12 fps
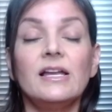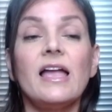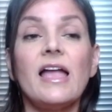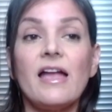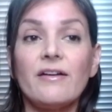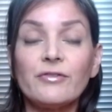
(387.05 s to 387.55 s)

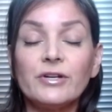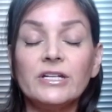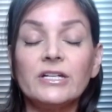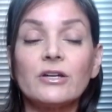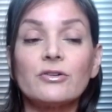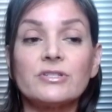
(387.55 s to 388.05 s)
every
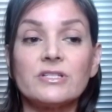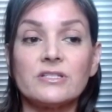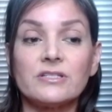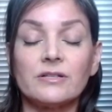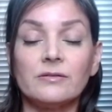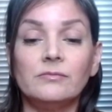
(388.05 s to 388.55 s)

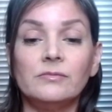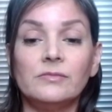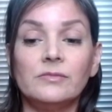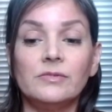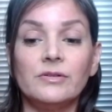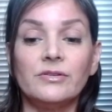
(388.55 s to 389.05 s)
ecosystem.
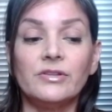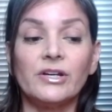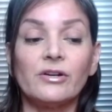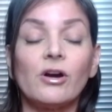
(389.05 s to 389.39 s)
There